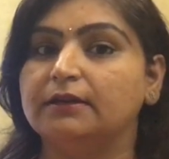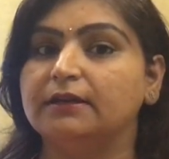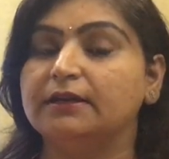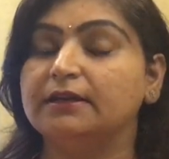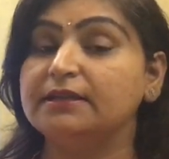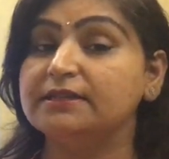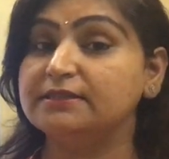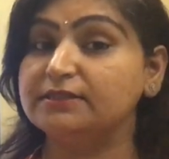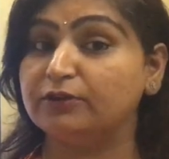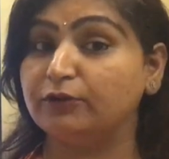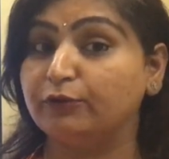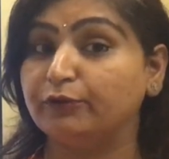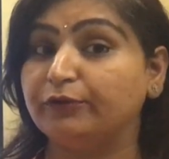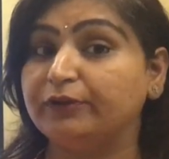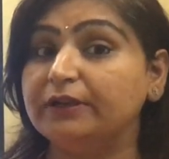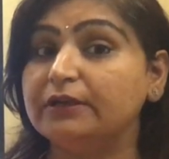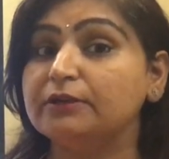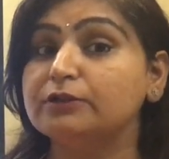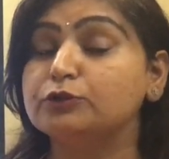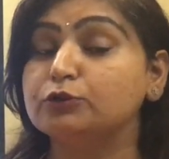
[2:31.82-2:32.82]
His
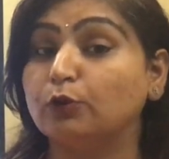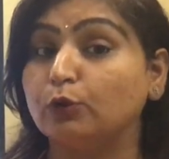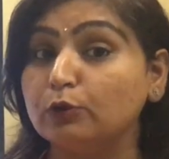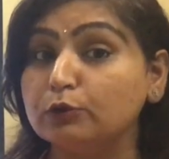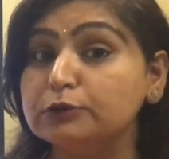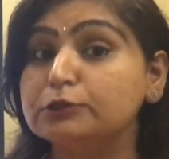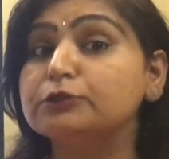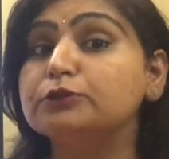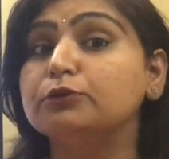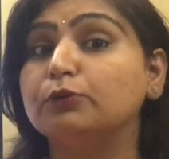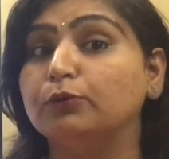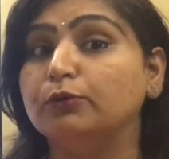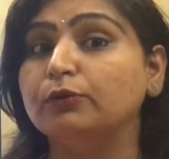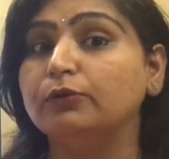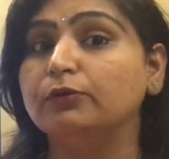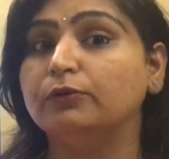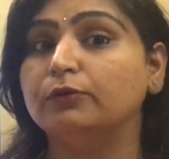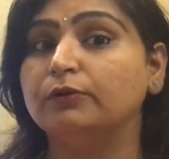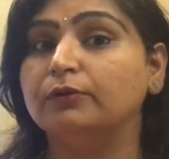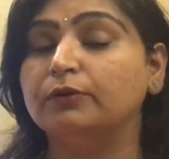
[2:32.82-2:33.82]
theory is
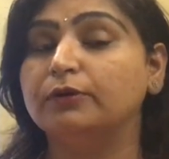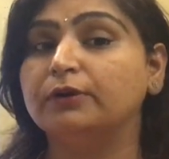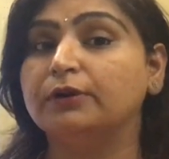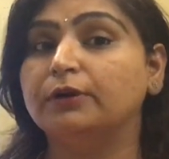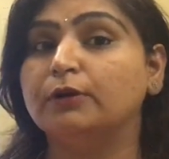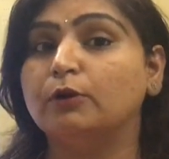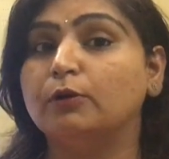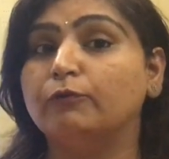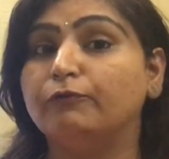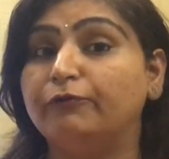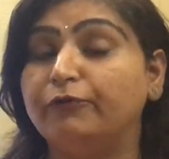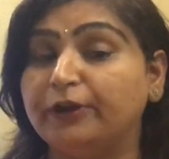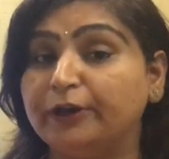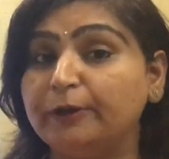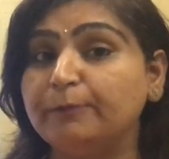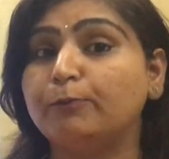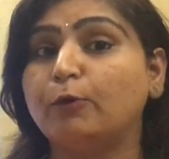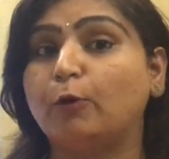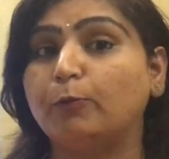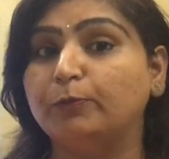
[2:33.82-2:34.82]
also
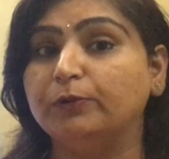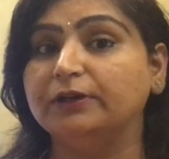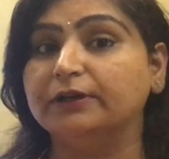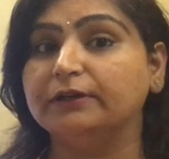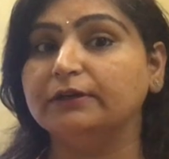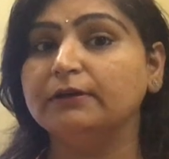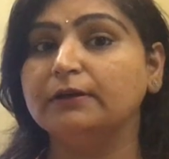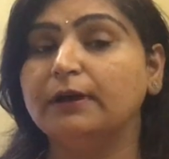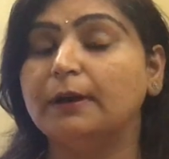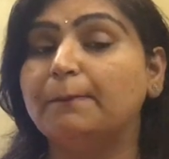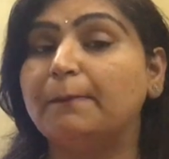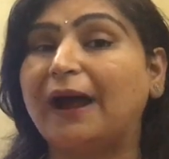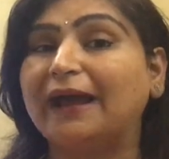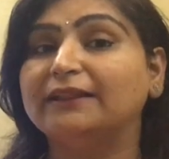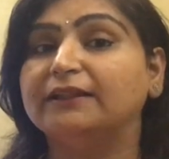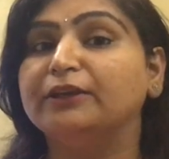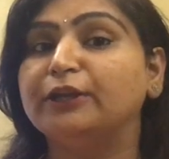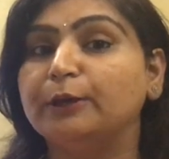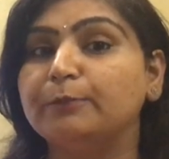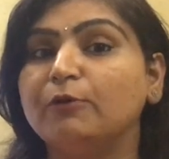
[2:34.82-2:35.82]
very popular by
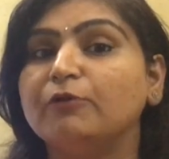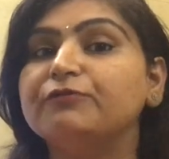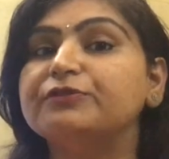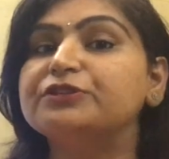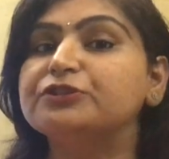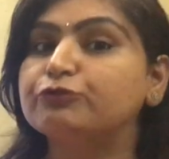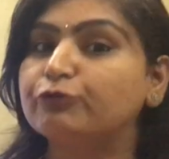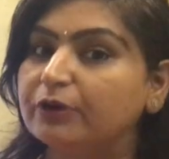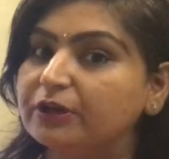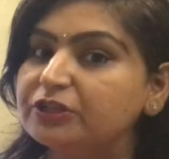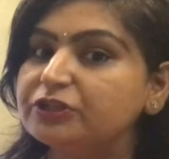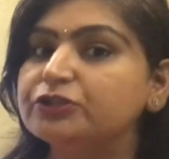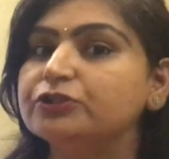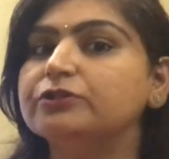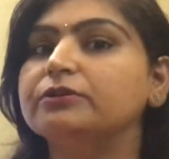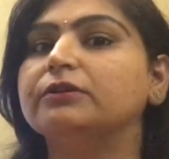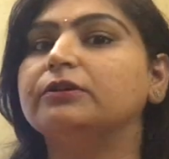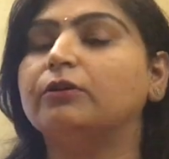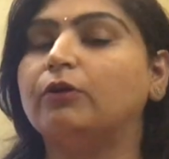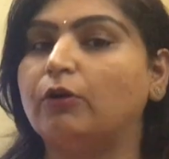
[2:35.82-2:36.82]
the name of
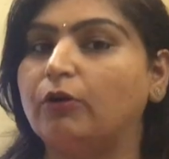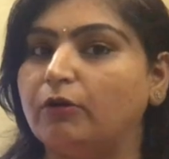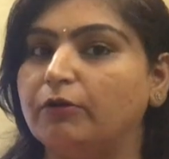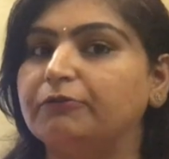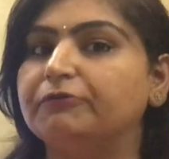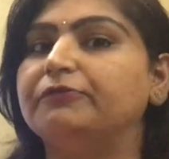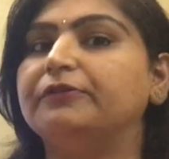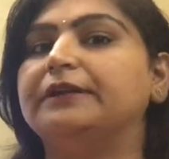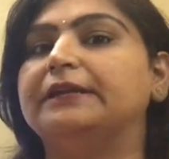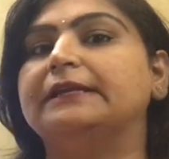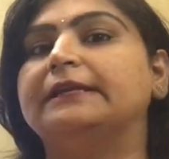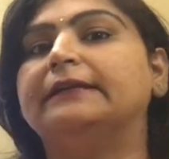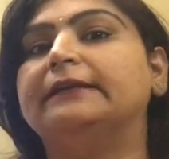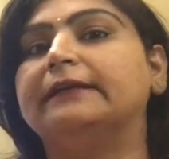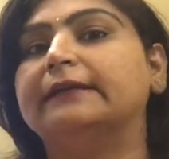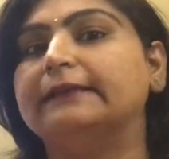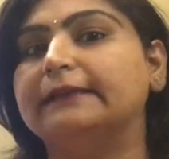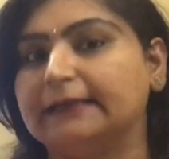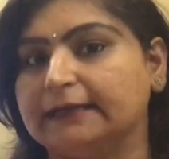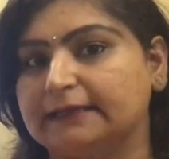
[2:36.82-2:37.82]
structure of
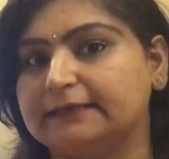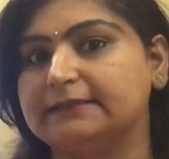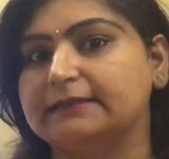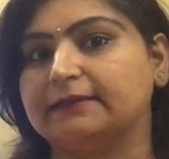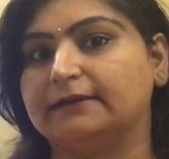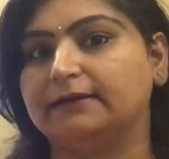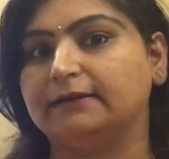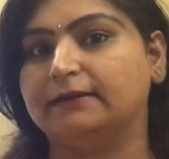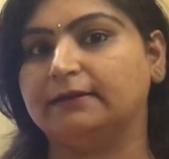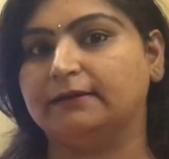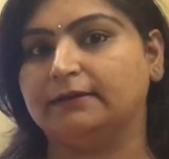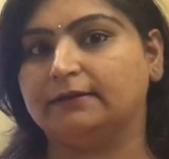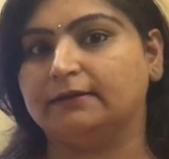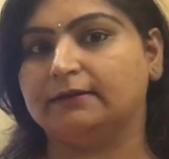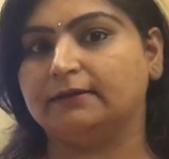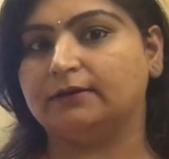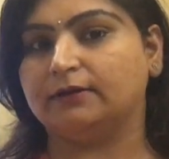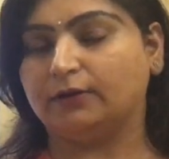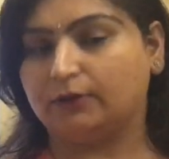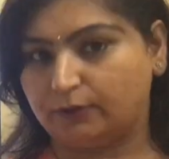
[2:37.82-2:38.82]
intellect.
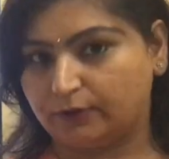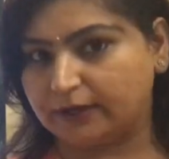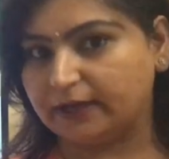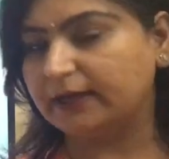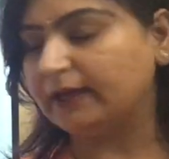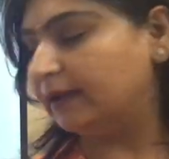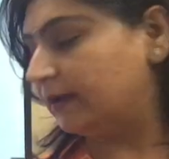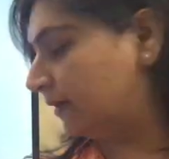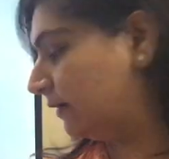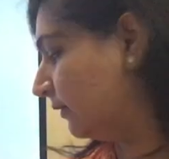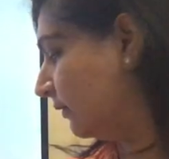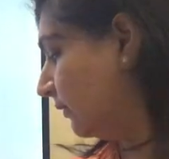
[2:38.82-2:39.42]
Okay.